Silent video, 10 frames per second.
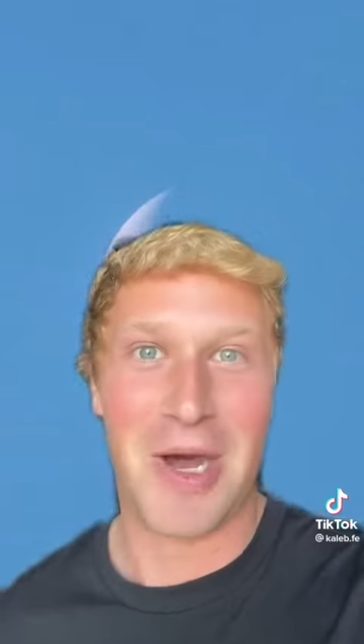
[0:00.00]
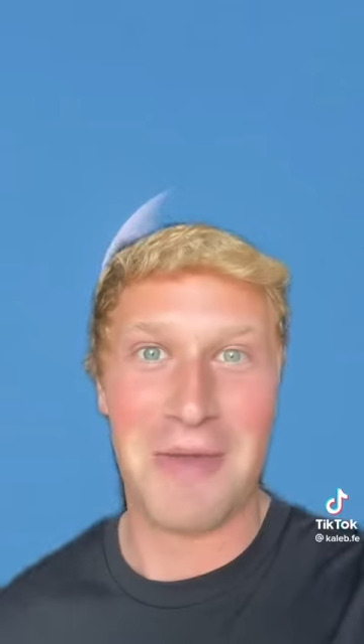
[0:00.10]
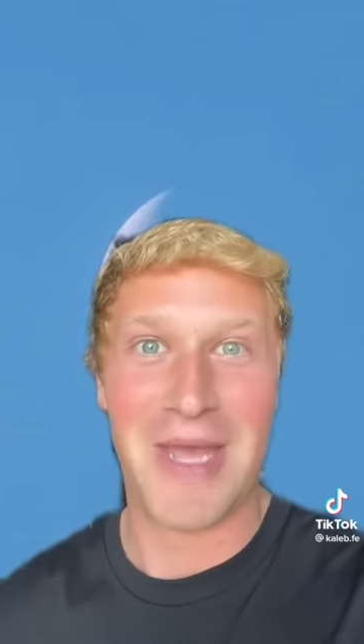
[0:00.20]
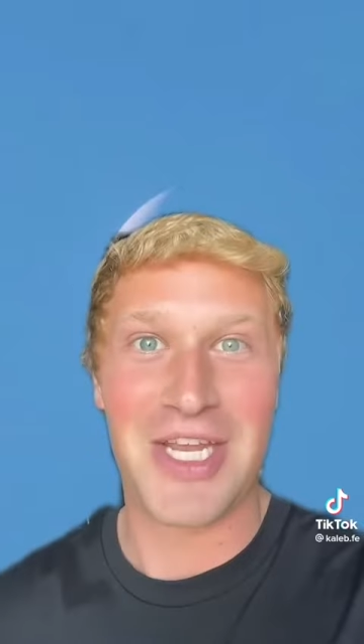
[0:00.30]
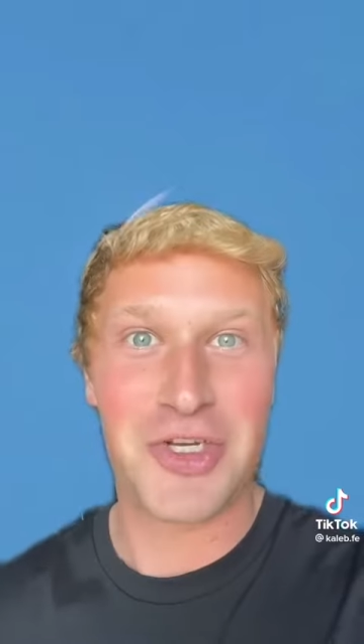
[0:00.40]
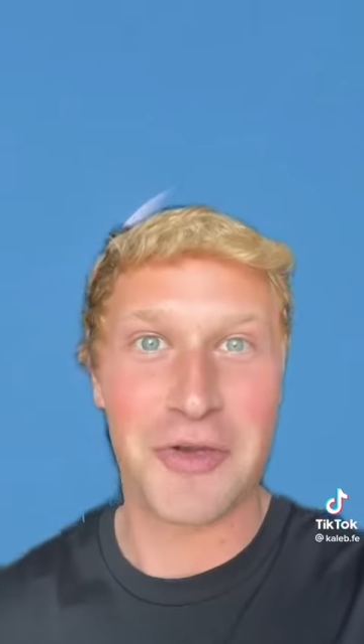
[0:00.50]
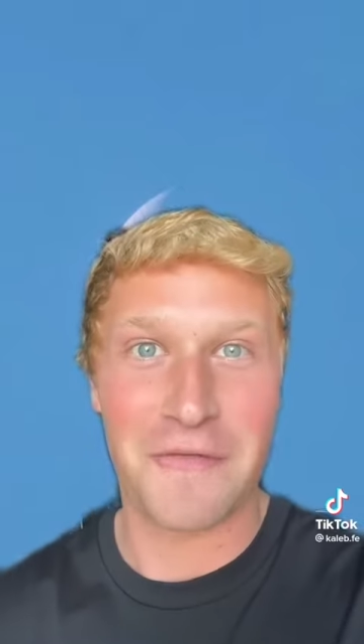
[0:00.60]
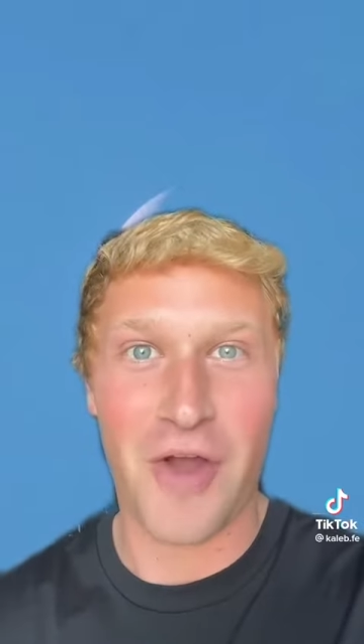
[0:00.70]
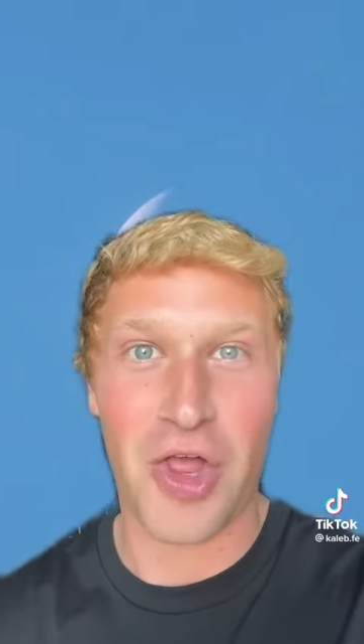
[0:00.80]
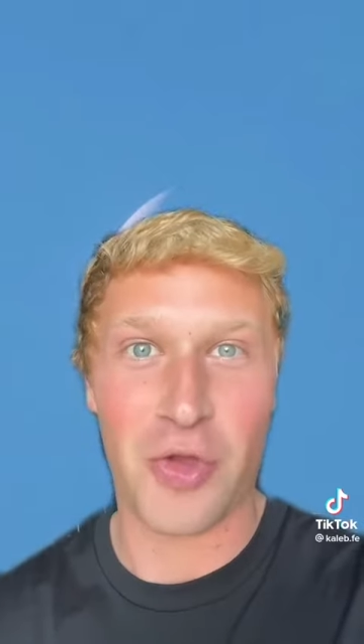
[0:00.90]
make sure you're
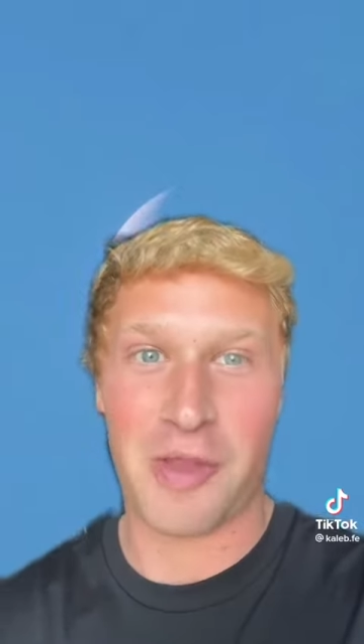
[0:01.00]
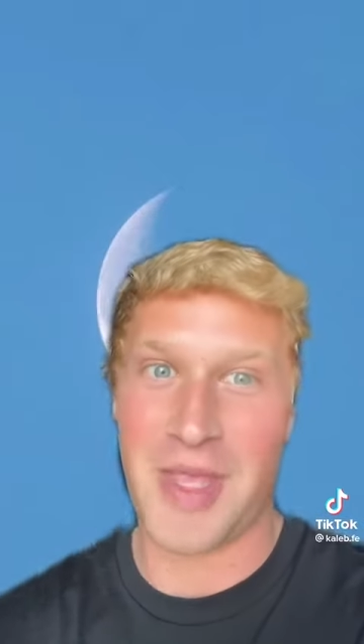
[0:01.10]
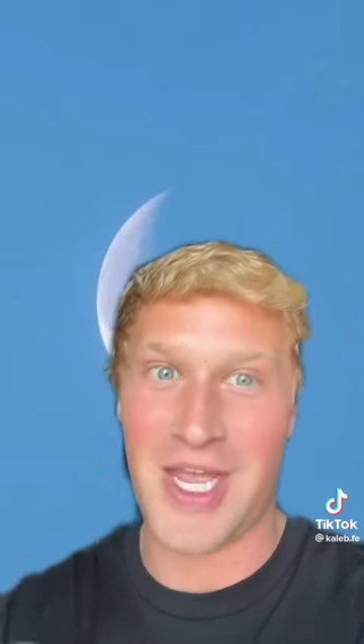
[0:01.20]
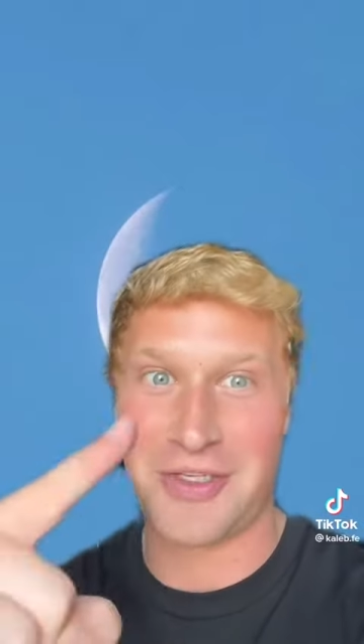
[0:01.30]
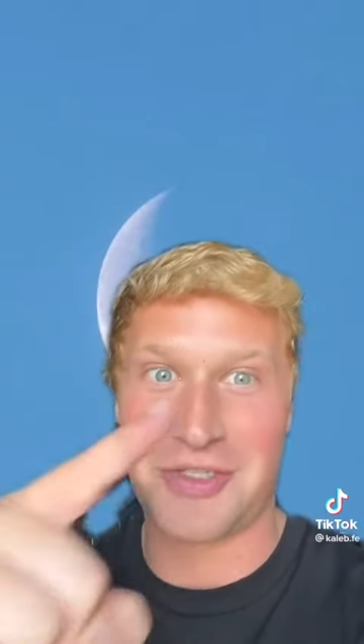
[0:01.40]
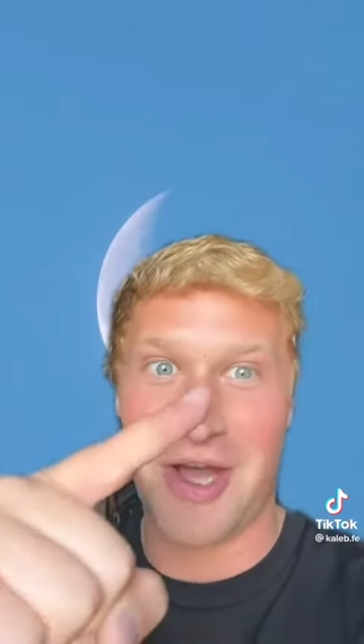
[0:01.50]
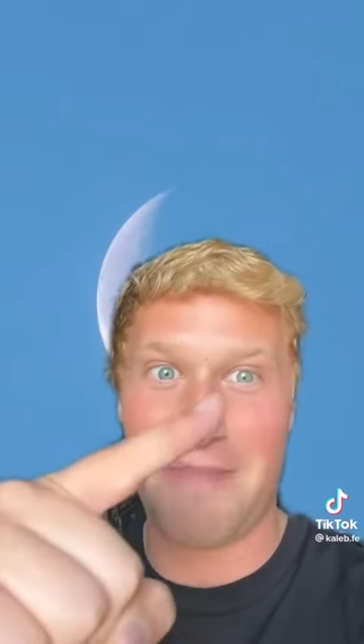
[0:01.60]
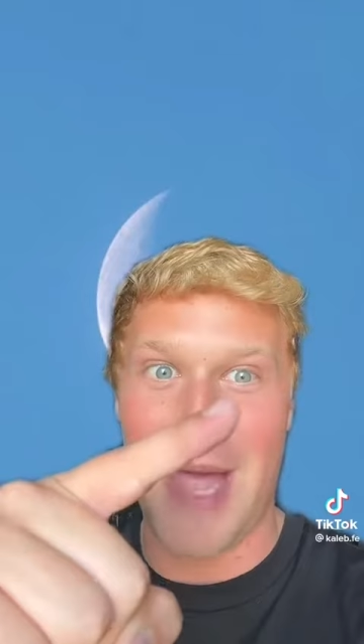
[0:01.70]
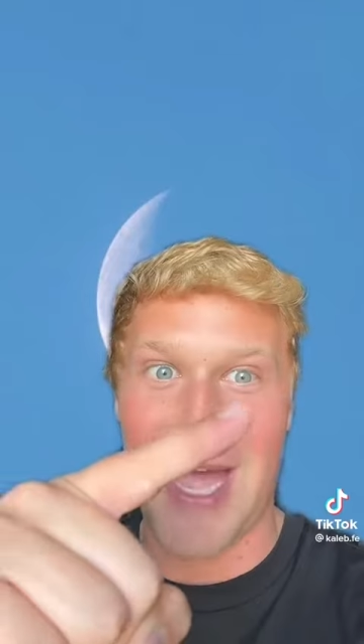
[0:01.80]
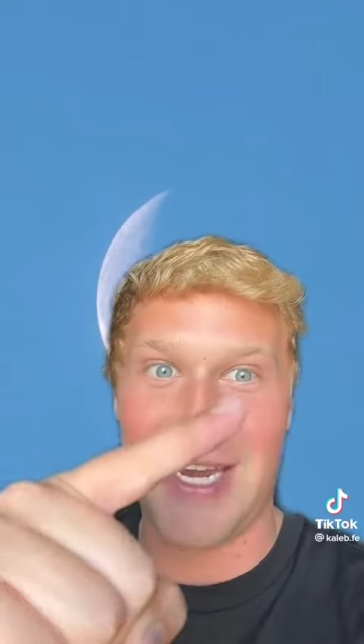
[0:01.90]
following me. I just
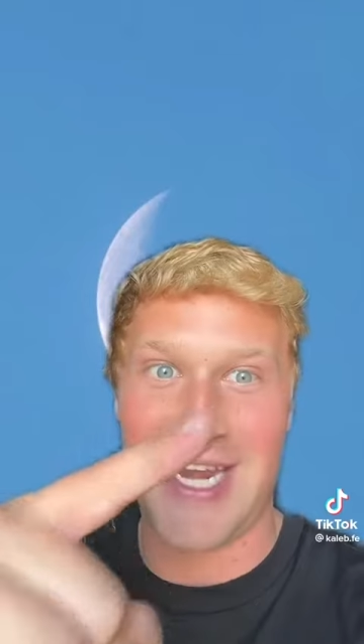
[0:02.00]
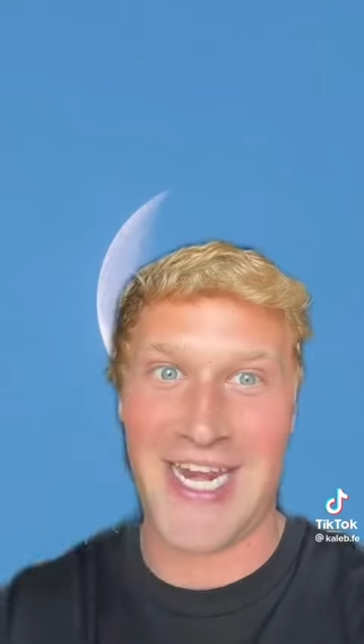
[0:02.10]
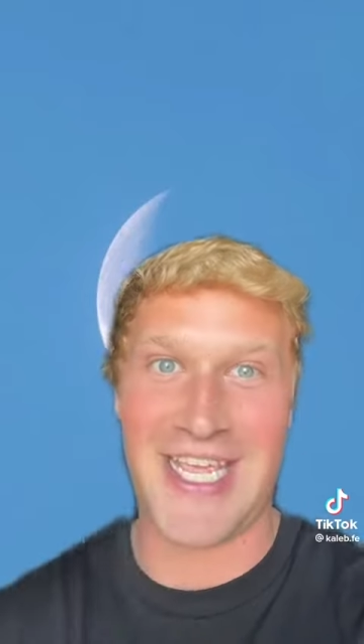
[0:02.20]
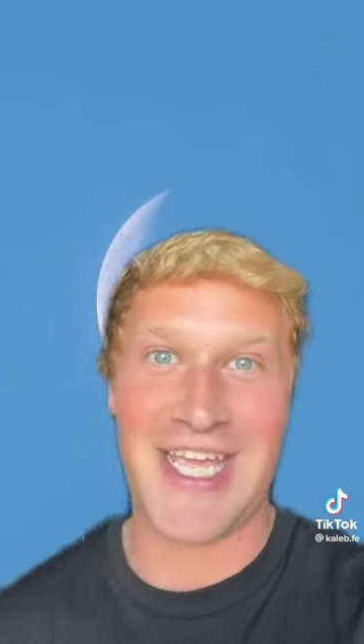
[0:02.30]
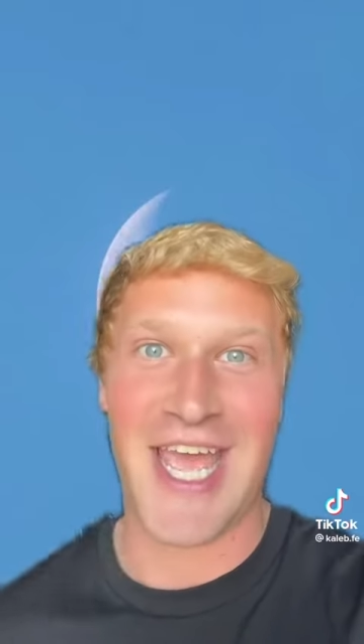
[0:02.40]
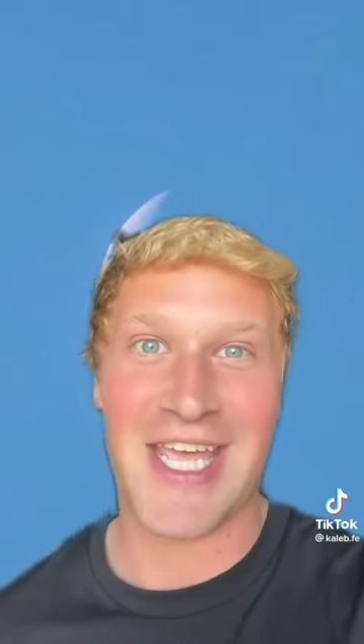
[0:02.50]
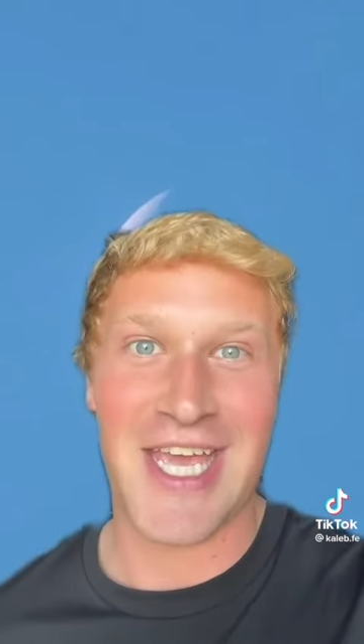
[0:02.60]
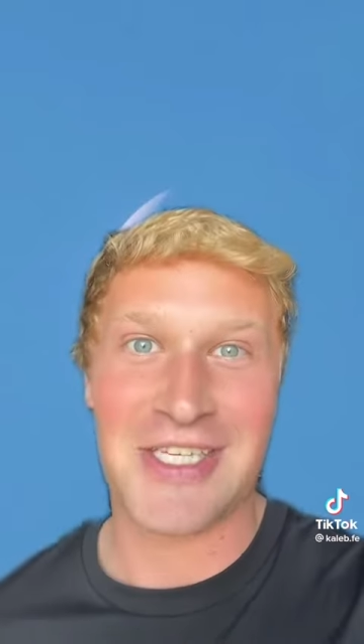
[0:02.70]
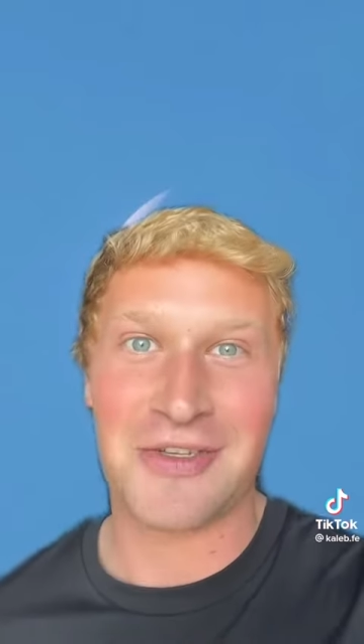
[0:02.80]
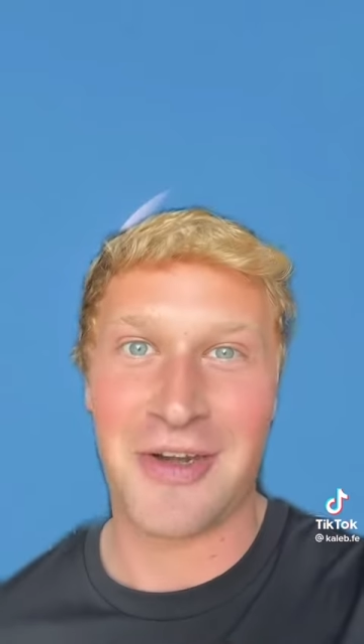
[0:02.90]
got banned at 80k
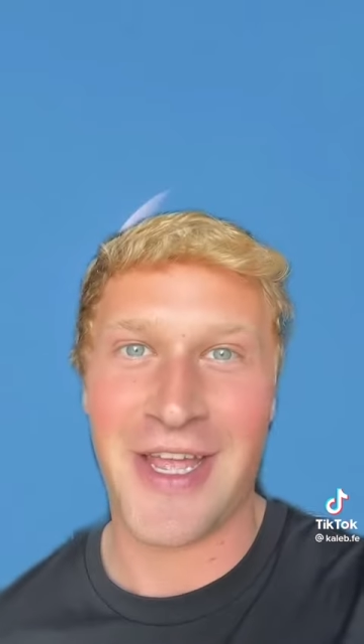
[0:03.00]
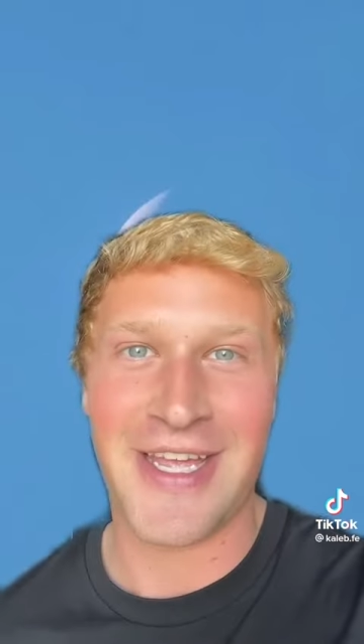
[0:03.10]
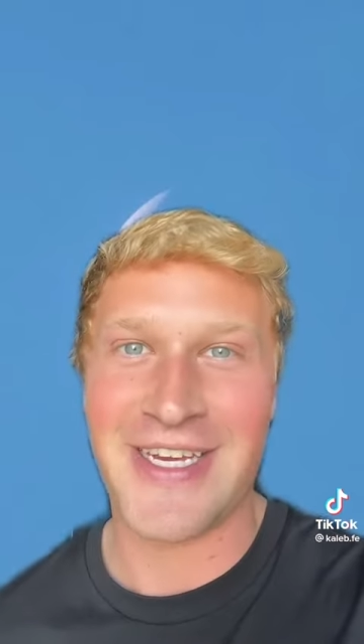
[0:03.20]
yesterday,